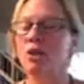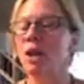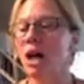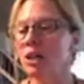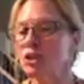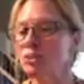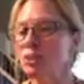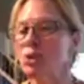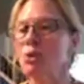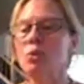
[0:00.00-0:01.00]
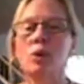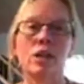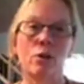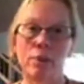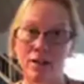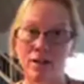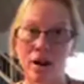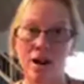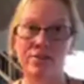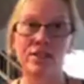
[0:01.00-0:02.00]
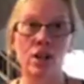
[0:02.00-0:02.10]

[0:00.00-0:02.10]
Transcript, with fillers: we are knowledgeable, we are better off.